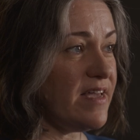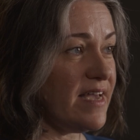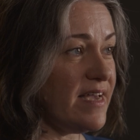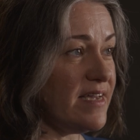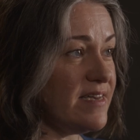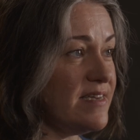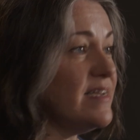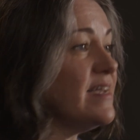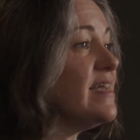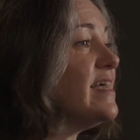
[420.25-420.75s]

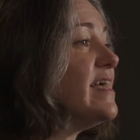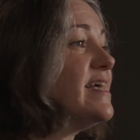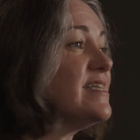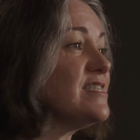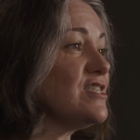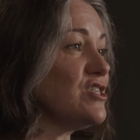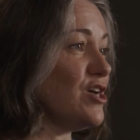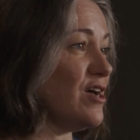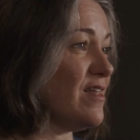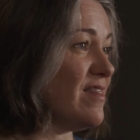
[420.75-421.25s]
Van,
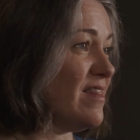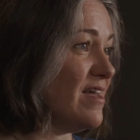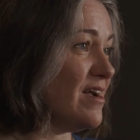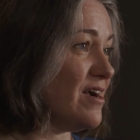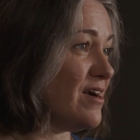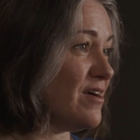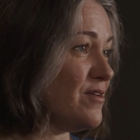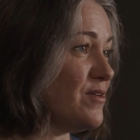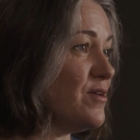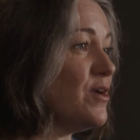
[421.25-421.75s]
it's not
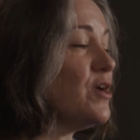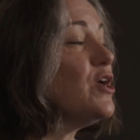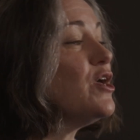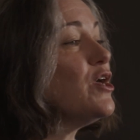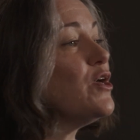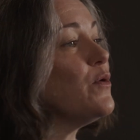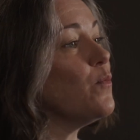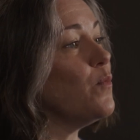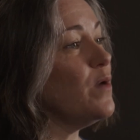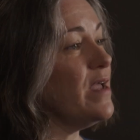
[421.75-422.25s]
there.
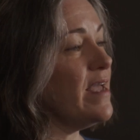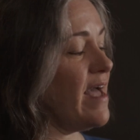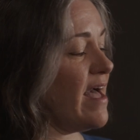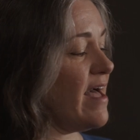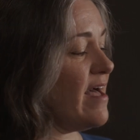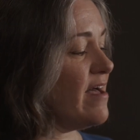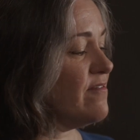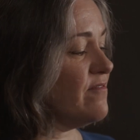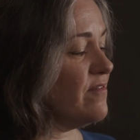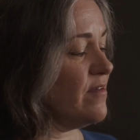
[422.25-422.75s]
We
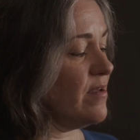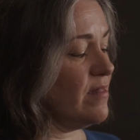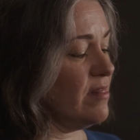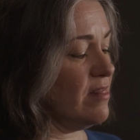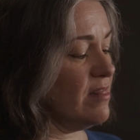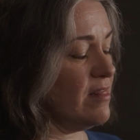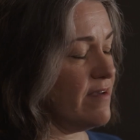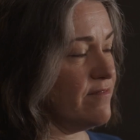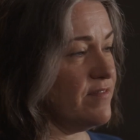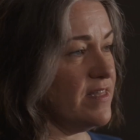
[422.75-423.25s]
have
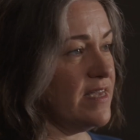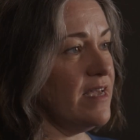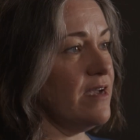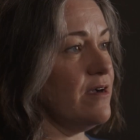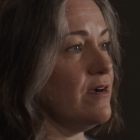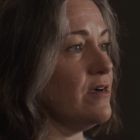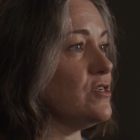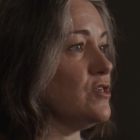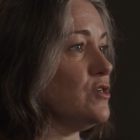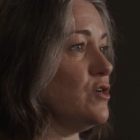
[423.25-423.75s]
lovely
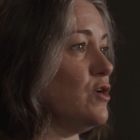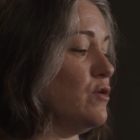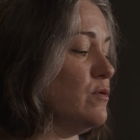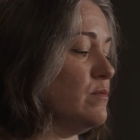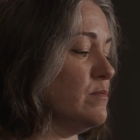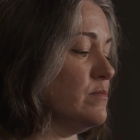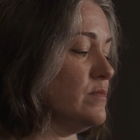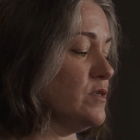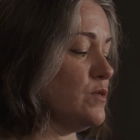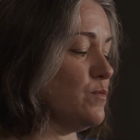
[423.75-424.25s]
character
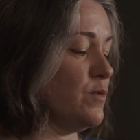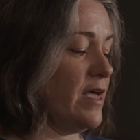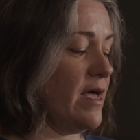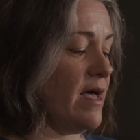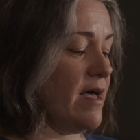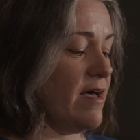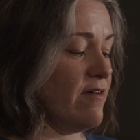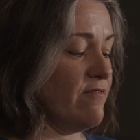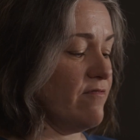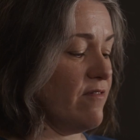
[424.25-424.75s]
homes, we
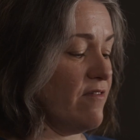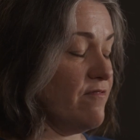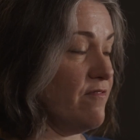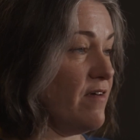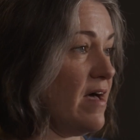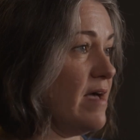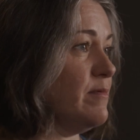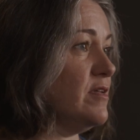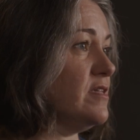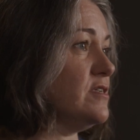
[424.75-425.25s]
have
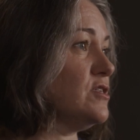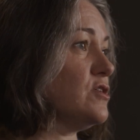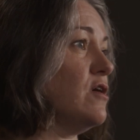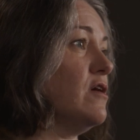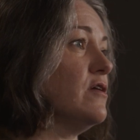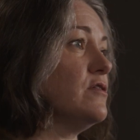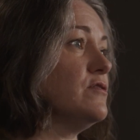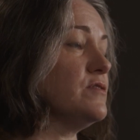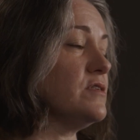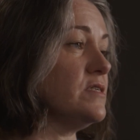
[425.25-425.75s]
fabulous
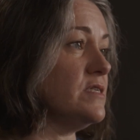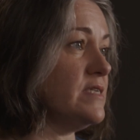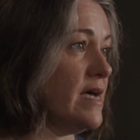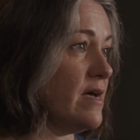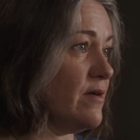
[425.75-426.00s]
condos and